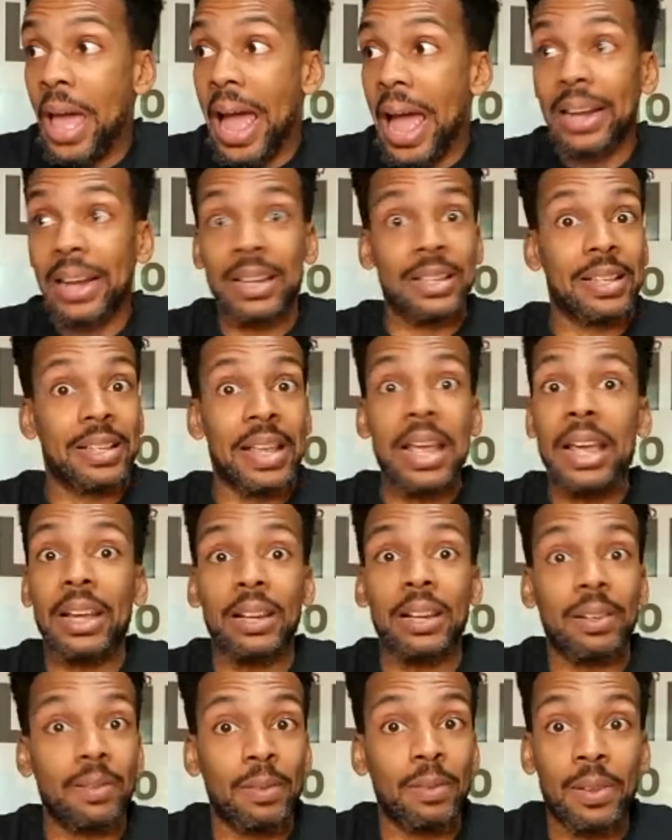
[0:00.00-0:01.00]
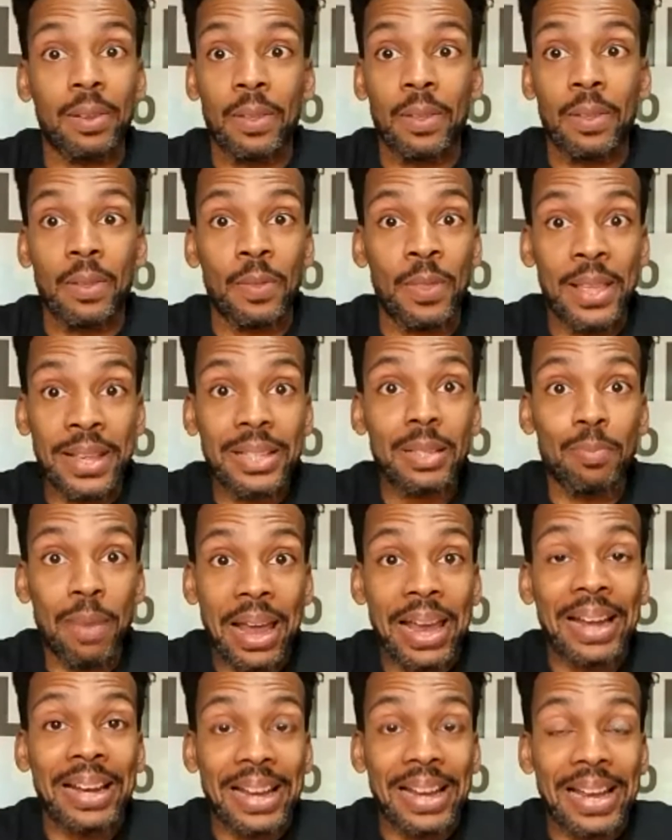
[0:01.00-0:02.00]
That is it.
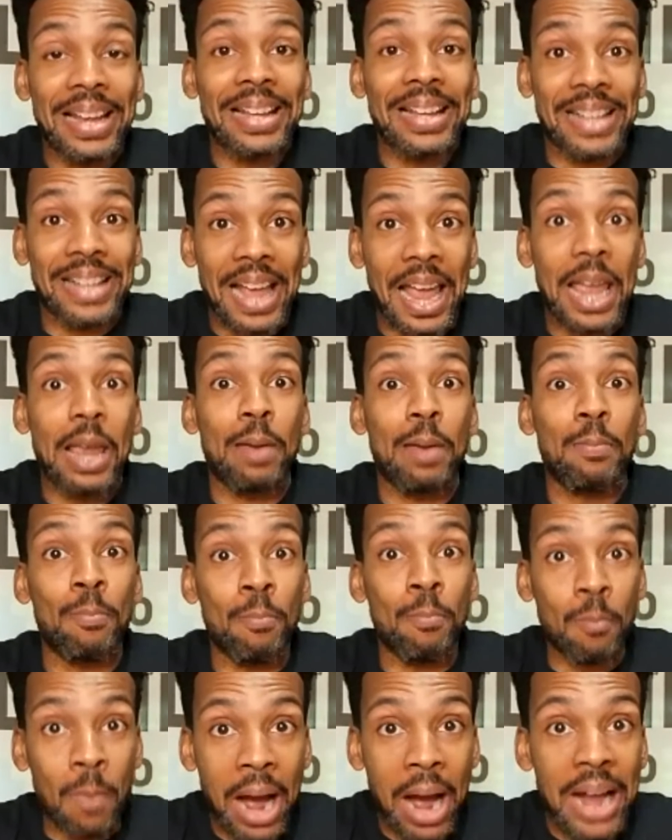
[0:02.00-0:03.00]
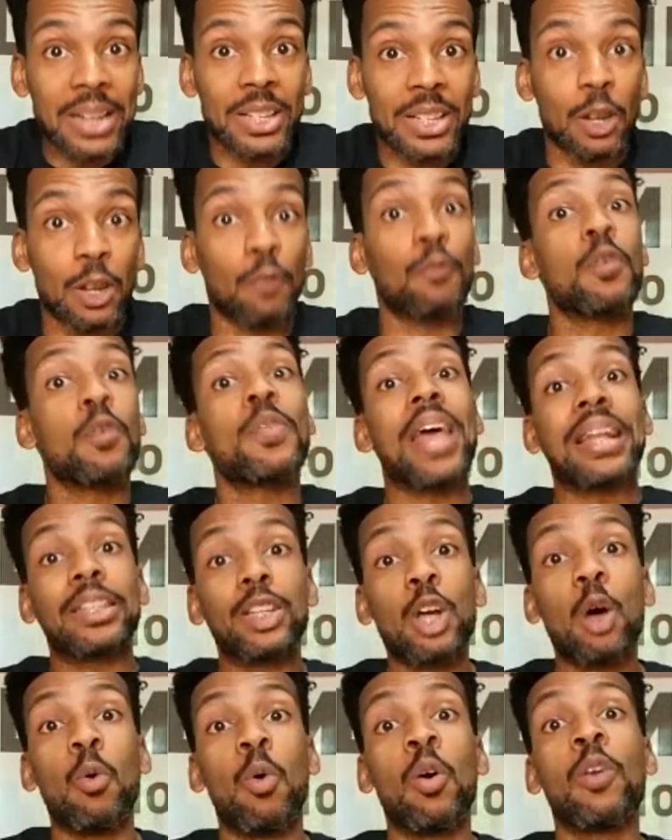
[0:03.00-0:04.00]
This man is a monster. For
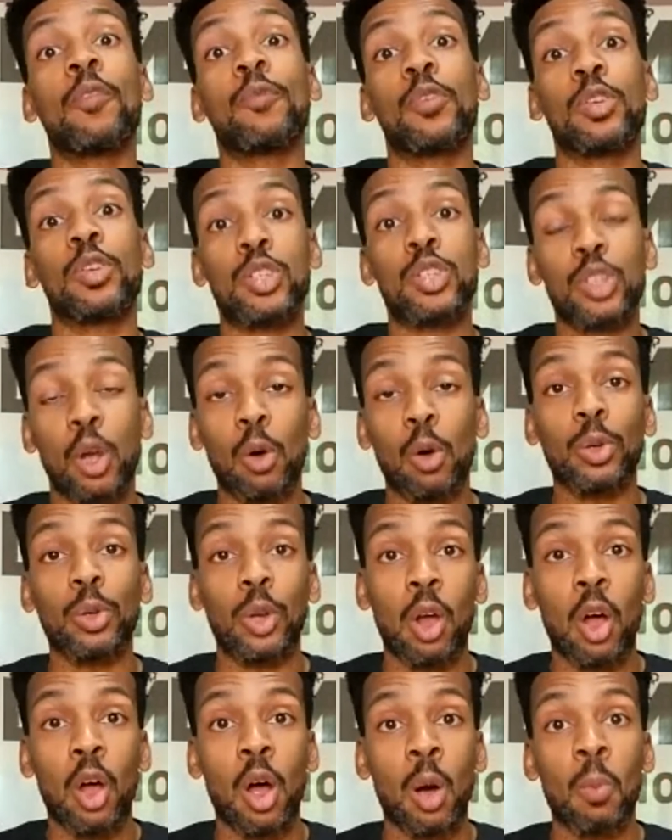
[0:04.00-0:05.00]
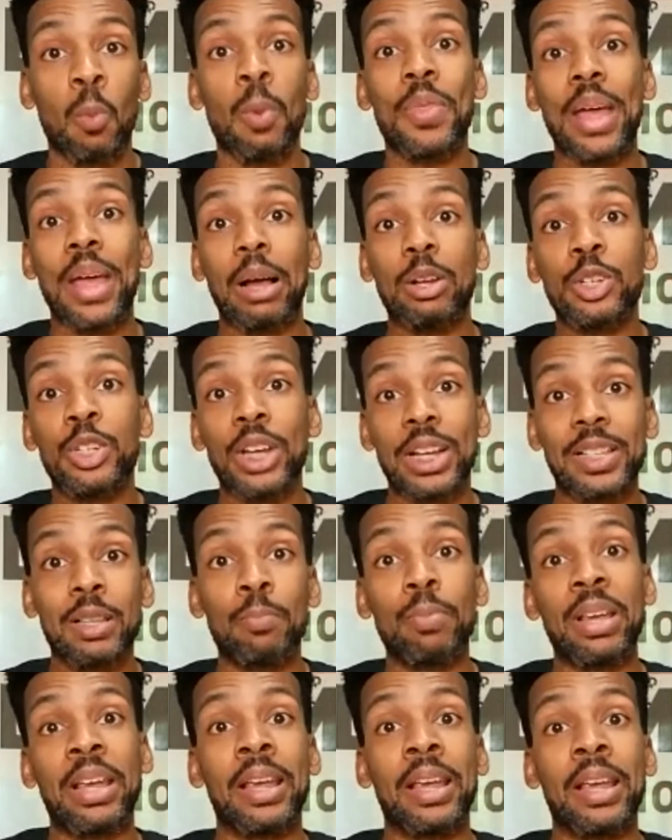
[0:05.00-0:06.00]
that to go on for so long without
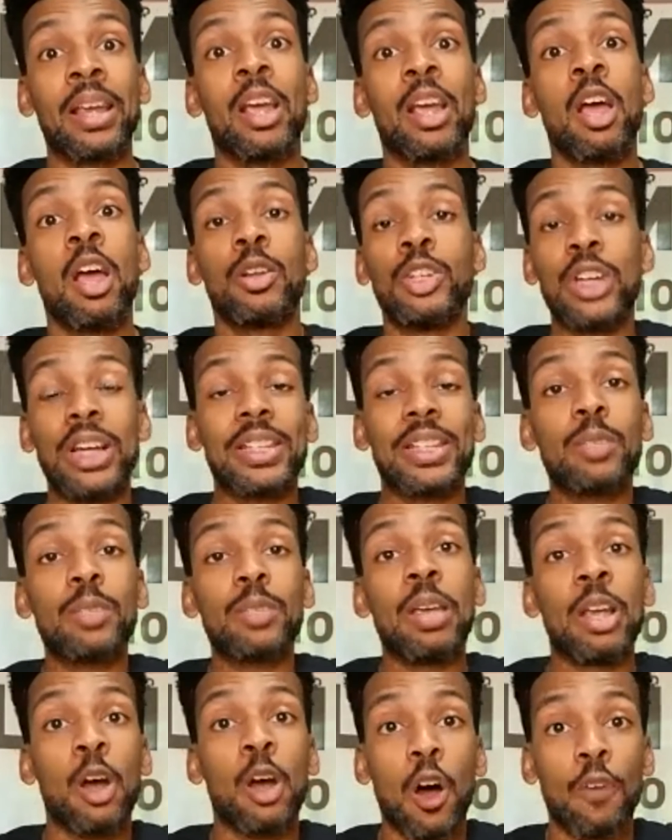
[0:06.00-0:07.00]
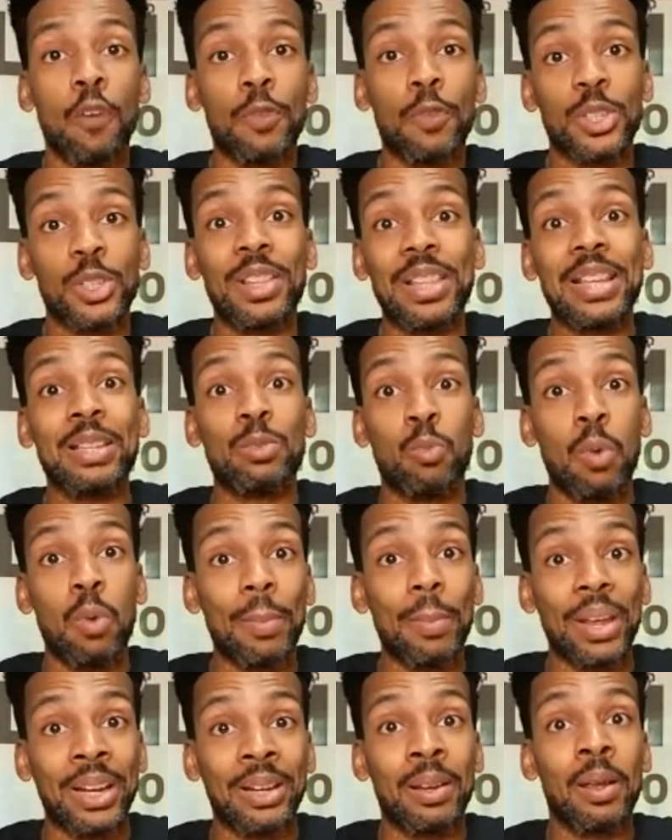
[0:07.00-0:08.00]
justice being offered to these
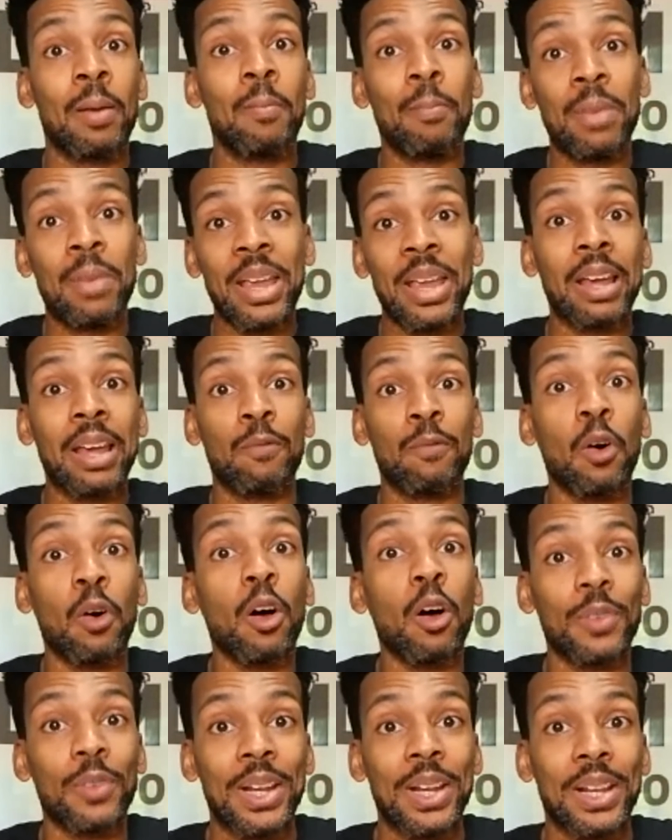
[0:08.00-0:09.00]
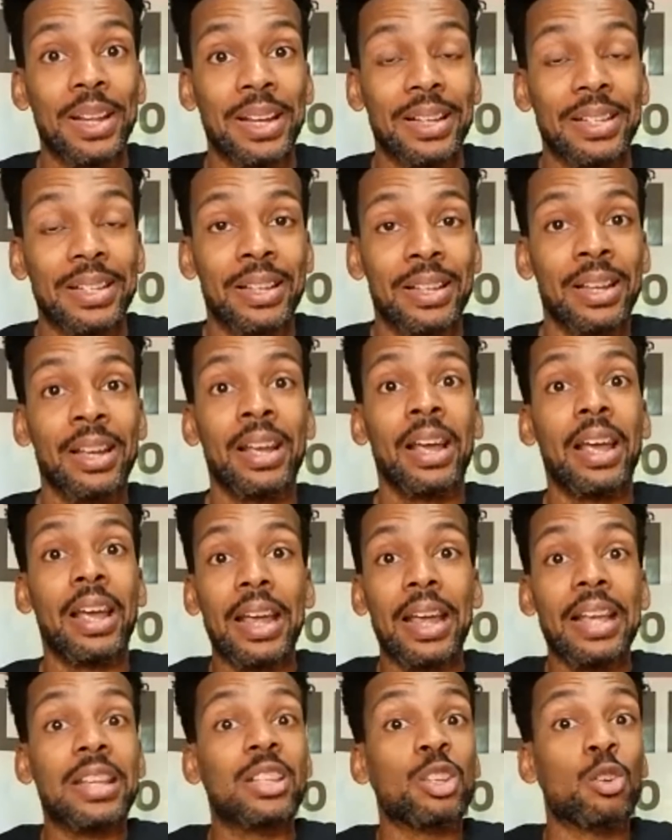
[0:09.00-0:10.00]
women being involved in this
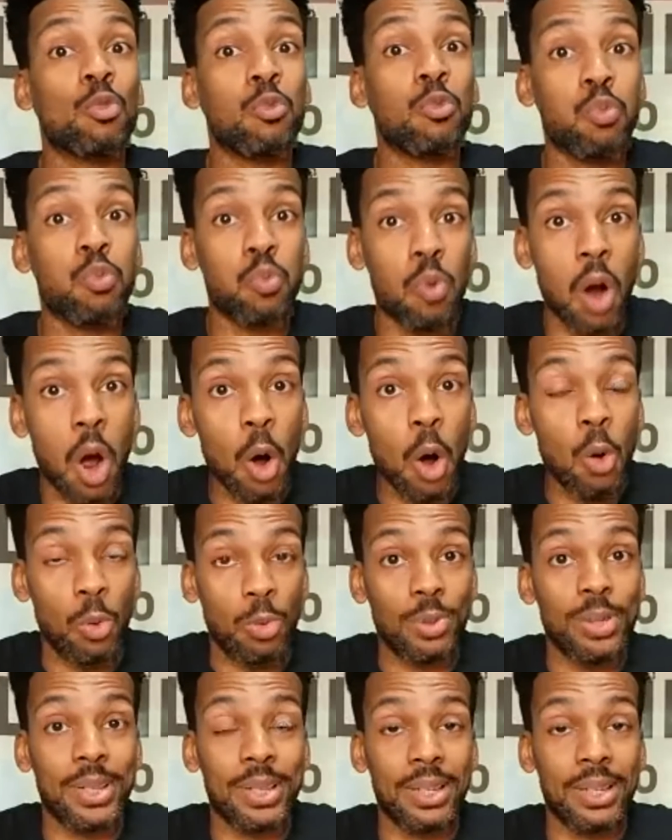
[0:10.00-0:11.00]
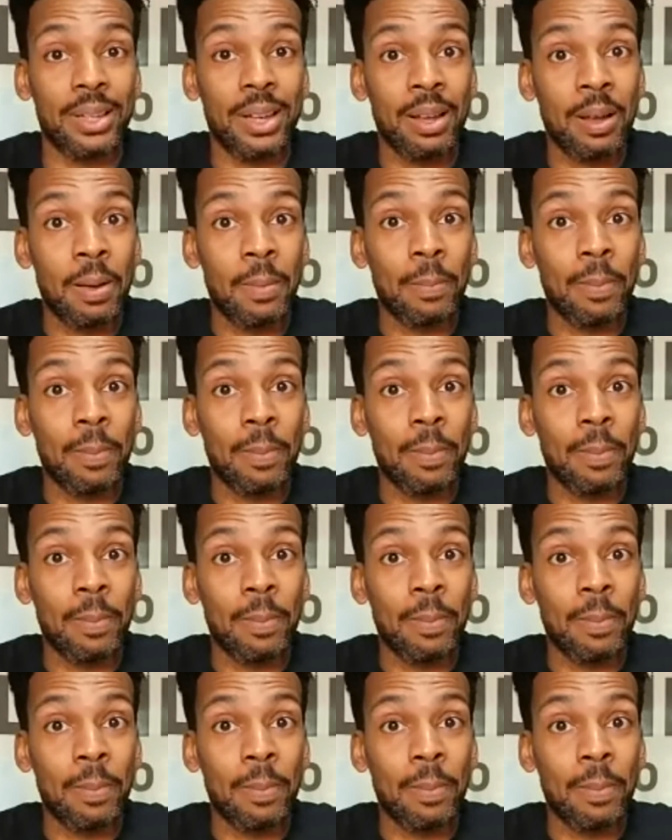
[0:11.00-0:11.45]
is gross.